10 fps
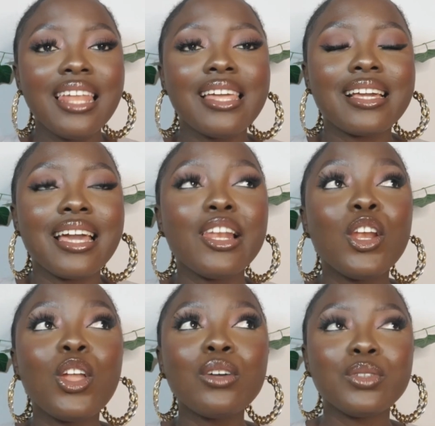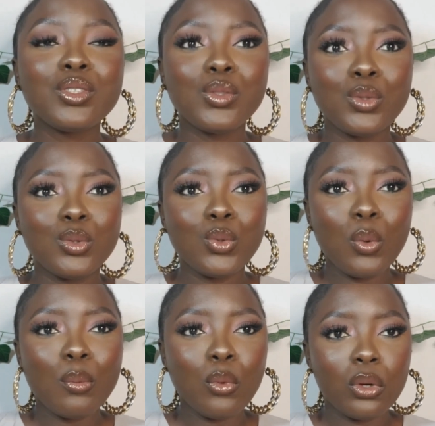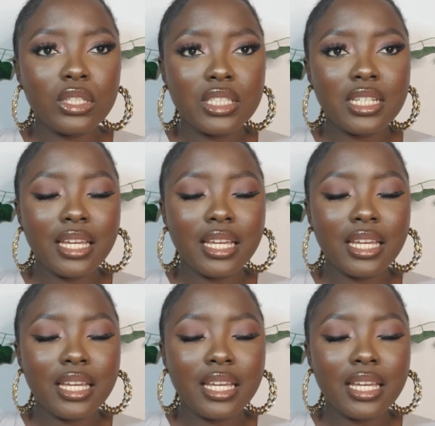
Like, I love it so much.